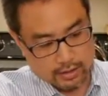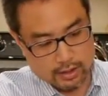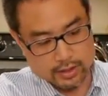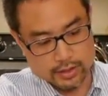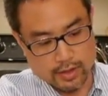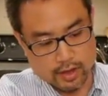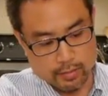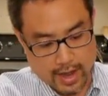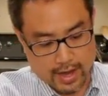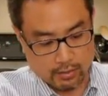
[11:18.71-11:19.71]
also
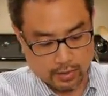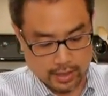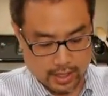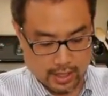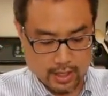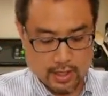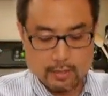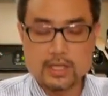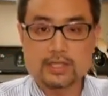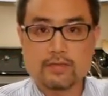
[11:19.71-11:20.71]
held back with a
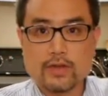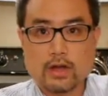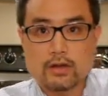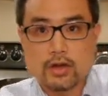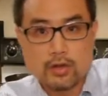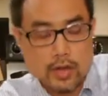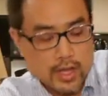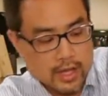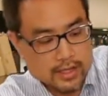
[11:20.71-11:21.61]
piece of Velcro,